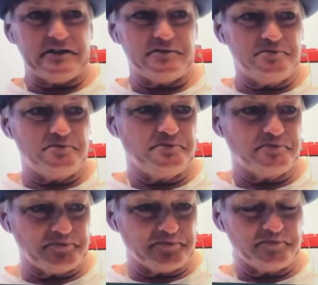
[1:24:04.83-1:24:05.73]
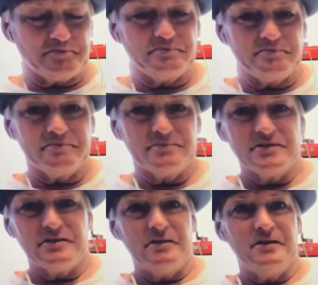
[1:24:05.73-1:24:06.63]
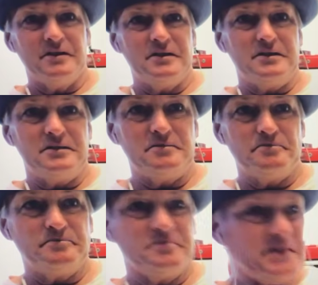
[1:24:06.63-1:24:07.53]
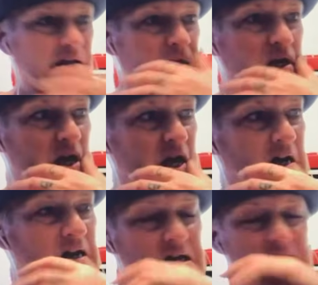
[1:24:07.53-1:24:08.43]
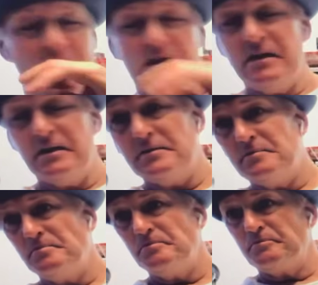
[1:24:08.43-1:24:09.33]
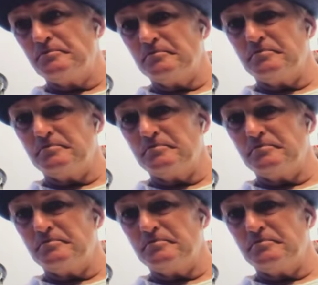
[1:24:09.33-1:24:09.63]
Yeah, that's really cool. Yeah, I was speaking to him the other day about it.